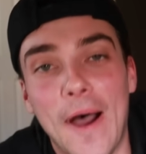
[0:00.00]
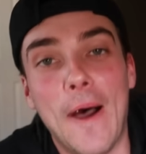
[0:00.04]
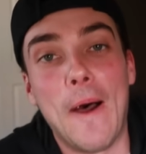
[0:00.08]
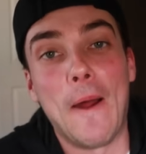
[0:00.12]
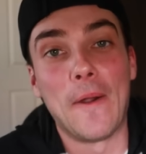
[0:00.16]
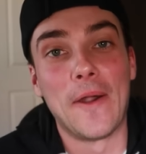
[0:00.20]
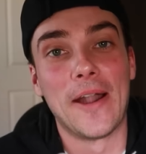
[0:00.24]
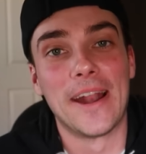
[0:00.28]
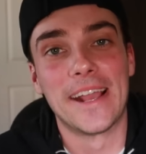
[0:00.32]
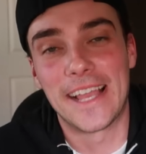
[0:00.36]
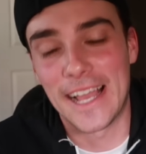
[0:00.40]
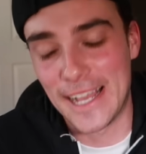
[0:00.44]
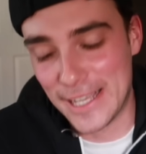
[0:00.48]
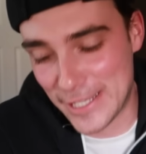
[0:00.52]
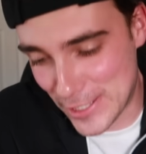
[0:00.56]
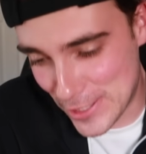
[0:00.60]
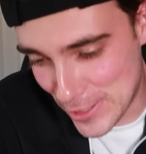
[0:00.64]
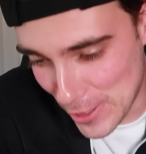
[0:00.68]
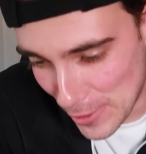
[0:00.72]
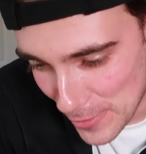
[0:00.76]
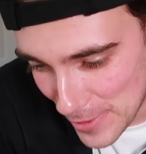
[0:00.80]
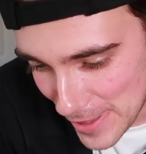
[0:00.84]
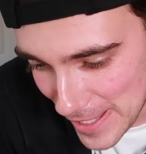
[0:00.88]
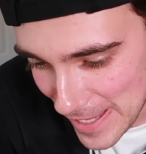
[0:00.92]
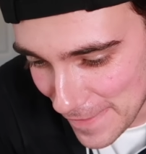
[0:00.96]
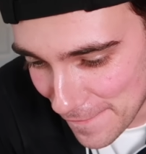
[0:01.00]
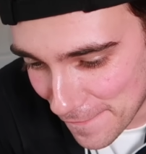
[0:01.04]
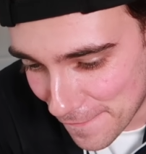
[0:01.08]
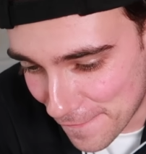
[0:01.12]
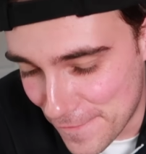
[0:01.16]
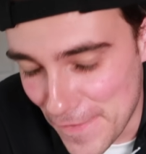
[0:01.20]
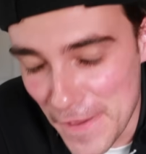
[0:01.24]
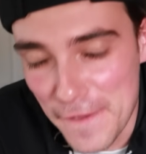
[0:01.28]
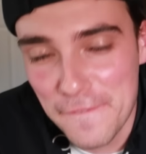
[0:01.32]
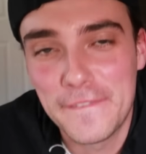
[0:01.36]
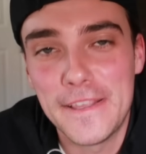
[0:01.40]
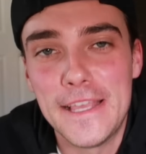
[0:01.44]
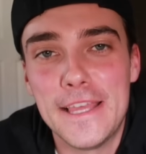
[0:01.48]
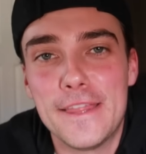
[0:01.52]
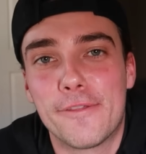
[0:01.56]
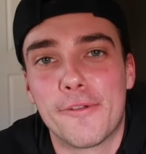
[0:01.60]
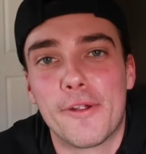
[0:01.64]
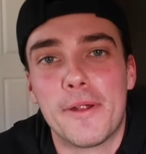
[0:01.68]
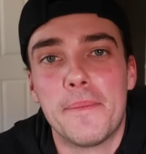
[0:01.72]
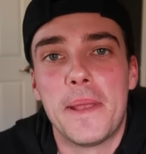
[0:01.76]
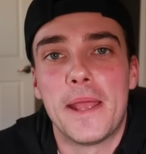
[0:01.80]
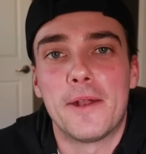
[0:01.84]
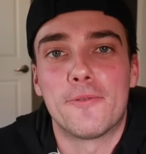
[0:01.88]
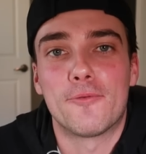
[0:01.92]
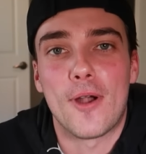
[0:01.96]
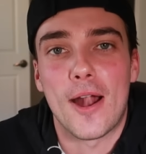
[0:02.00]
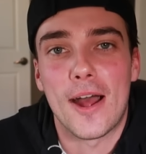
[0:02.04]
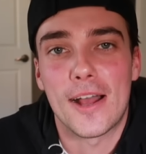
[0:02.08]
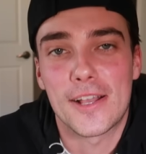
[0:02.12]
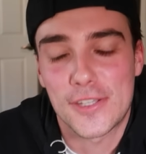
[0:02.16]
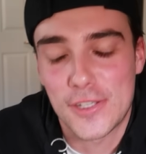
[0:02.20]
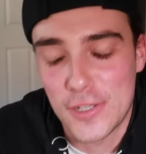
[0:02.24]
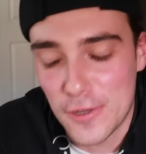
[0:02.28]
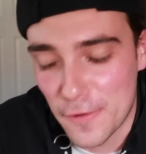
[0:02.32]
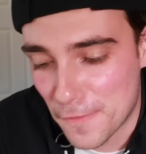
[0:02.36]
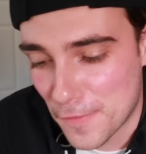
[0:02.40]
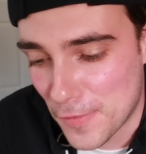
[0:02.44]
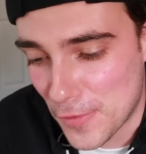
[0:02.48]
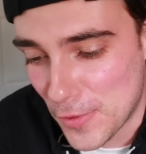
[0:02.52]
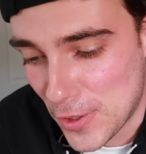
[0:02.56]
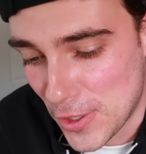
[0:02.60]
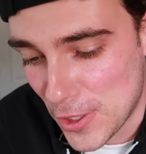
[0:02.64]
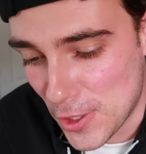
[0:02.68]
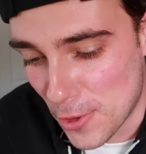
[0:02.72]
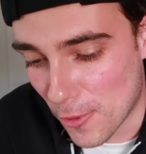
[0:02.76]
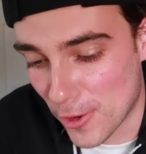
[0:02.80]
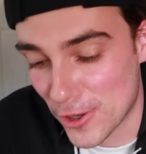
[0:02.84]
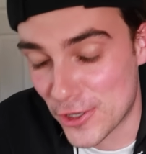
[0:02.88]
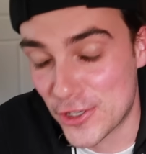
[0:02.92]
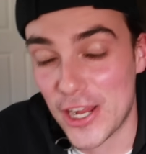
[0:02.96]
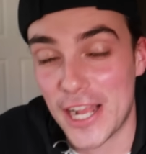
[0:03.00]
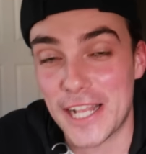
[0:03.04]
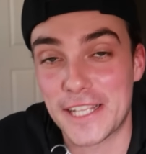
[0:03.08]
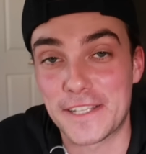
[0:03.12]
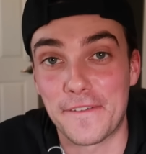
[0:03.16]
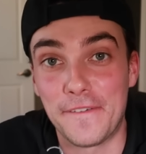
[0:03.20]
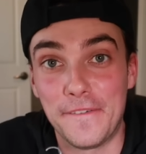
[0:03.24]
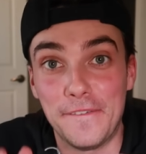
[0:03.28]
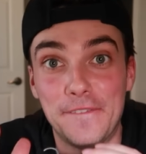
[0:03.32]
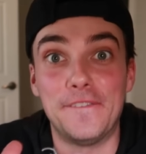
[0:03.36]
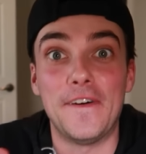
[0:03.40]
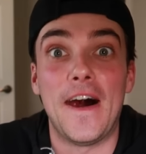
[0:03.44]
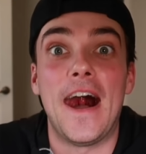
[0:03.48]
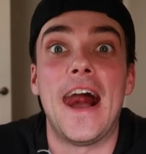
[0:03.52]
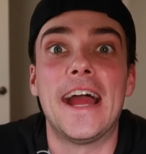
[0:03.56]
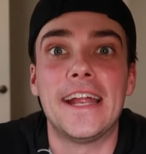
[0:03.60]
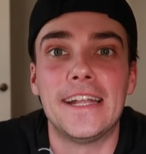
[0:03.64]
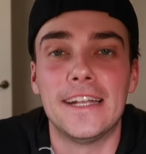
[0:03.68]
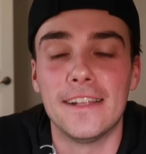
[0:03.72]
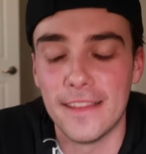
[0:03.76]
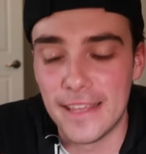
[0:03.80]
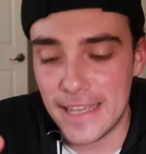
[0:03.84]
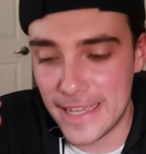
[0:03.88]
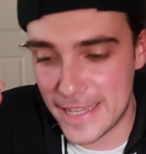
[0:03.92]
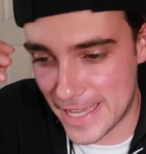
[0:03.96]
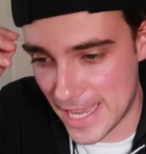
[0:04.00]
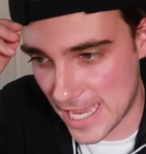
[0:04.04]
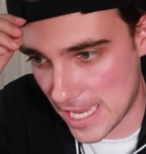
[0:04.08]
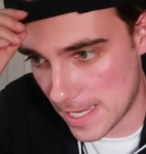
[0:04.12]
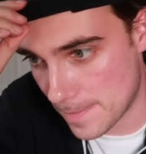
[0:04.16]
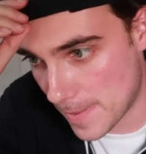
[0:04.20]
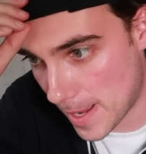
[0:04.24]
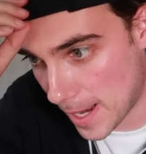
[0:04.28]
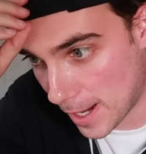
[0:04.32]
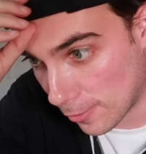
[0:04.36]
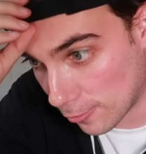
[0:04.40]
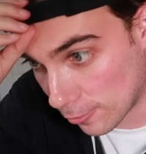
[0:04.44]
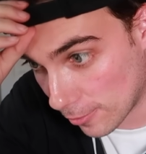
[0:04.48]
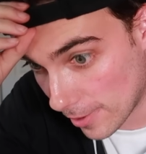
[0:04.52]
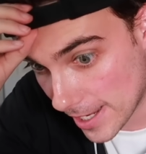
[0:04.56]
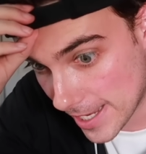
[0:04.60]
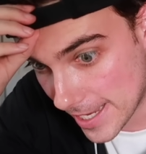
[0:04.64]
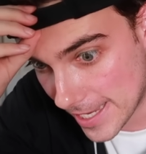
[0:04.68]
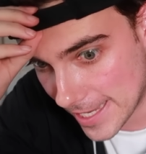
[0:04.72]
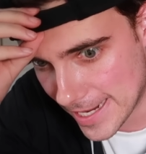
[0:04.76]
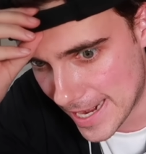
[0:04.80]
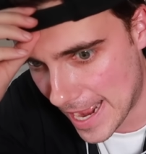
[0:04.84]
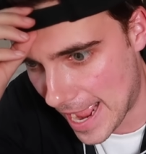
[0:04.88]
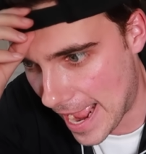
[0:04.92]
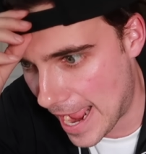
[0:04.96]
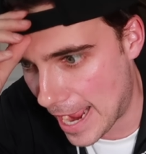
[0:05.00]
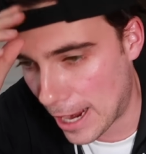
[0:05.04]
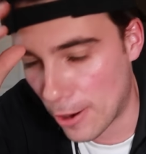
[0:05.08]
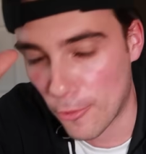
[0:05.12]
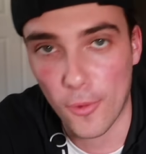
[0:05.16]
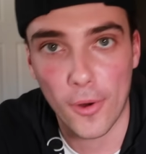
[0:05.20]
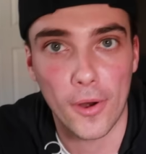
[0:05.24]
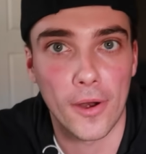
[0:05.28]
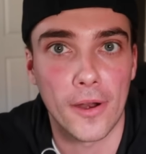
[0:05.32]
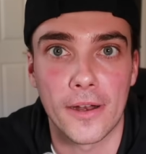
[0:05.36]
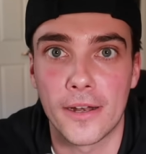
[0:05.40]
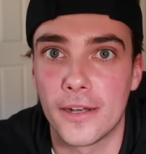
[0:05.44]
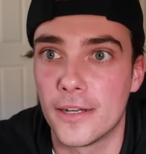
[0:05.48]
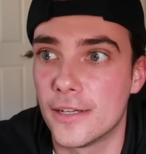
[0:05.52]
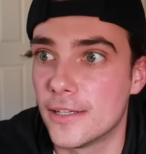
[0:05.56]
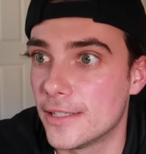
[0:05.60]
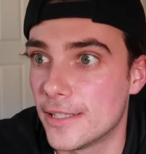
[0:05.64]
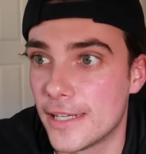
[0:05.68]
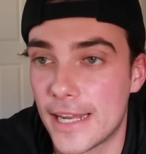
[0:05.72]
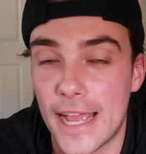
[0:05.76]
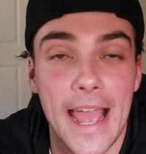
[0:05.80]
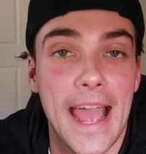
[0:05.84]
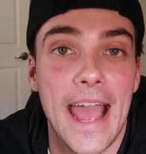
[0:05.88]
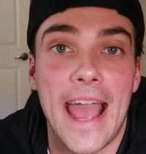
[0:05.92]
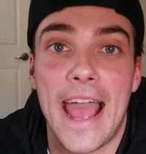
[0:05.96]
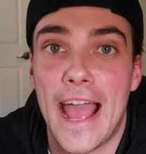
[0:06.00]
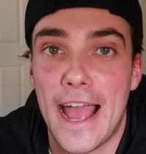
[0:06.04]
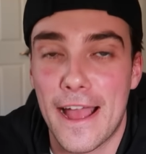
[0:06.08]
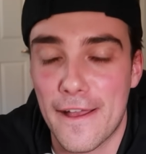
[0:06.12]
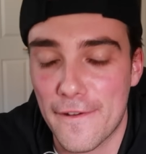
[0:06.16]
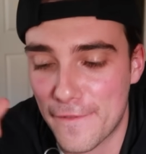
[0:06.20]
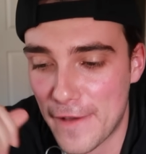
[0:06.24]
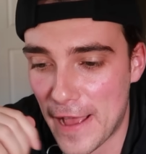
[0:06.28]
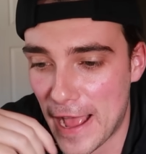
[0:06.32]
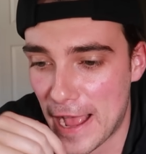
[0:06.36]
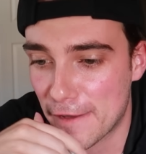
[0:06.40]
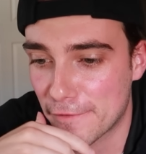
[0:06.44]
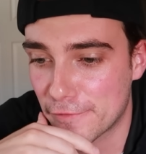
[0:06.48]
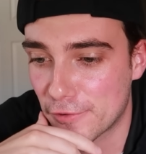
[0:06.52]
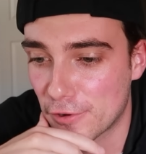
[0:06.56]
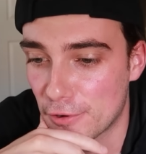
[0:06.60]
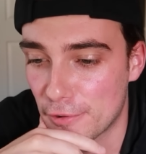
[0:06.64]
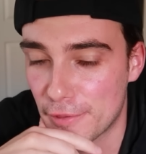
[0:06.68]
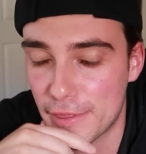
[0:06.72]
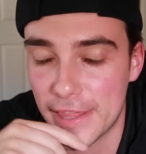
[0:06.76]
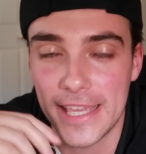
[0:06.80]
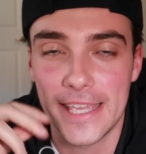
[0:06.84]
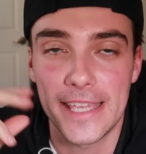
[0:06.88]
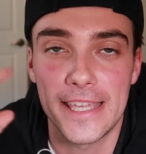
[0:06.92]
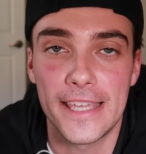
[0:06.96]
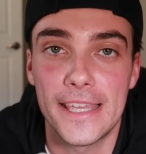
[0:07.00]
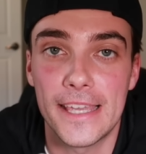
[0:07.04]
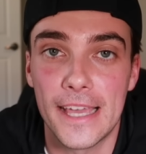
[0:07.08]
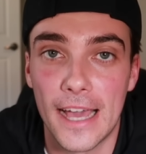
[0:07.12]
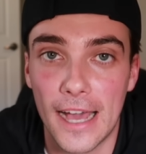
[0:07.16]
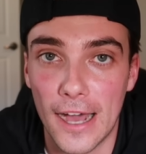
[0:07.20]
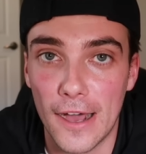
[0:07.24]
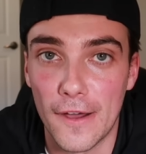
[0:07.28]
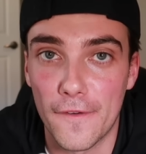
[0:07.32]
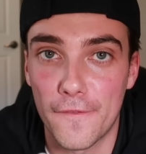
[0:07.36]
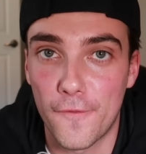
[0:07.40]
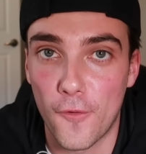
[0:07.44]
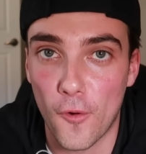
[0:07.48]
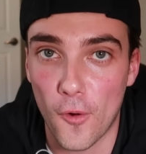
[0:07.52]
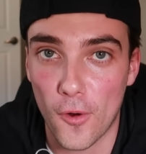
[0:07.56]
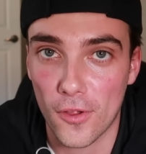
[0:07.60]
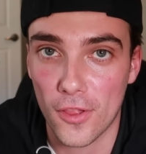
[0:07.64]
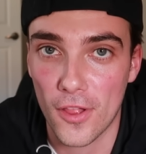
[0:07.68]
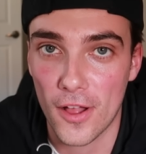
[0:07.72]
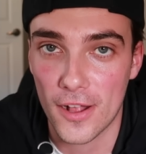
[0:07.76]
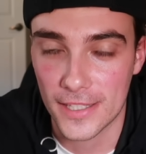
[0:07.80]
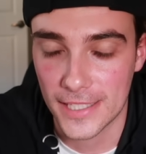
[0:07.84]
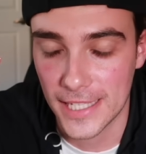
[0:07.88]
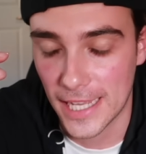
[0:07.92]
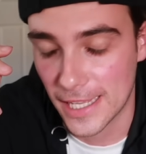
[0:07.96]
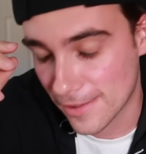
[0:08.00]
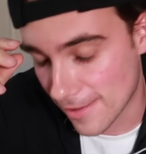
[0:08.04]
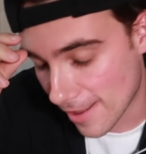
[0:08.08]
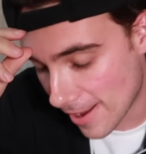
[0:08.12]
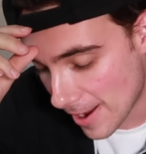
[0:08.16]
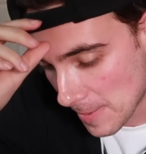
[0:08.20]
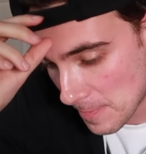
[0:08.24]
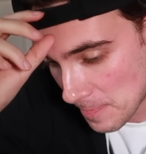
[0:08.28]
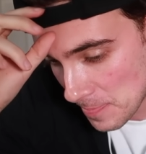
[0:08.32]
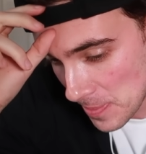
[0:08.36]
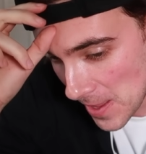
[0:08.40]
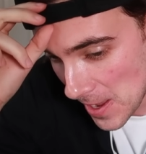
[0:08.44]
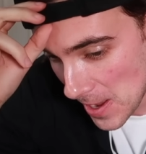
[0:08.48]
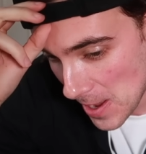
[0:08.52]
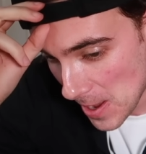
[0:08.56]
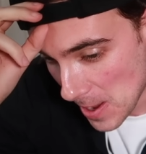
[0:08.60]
All right, guys, so the 53-man roster for the New York Jets finally came out, right, an hour and a half after the 4 o'clock deadline.